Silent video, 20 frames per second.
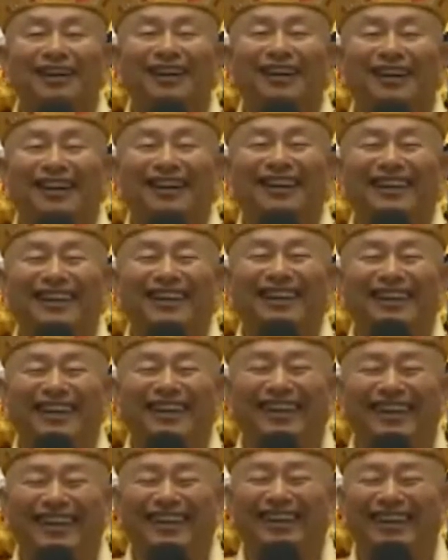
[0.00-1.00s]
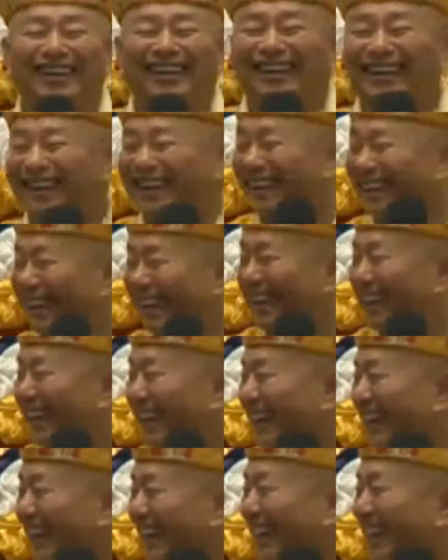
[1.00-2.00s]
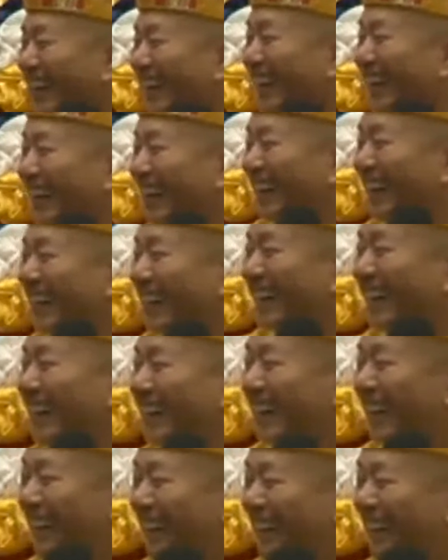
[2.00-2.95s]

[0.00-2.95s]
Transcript: So now, as far as I can see, they're